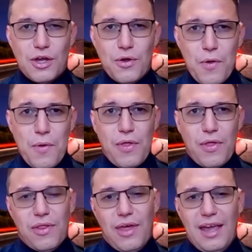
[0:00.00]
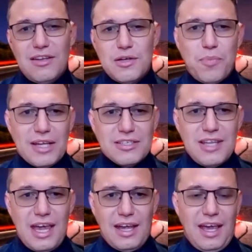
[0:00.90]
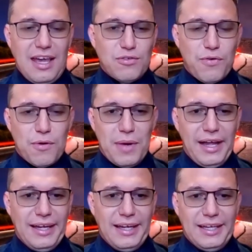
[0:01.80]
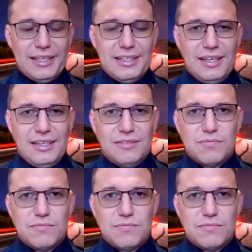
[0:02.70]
So the enterprise stack, as from a, a,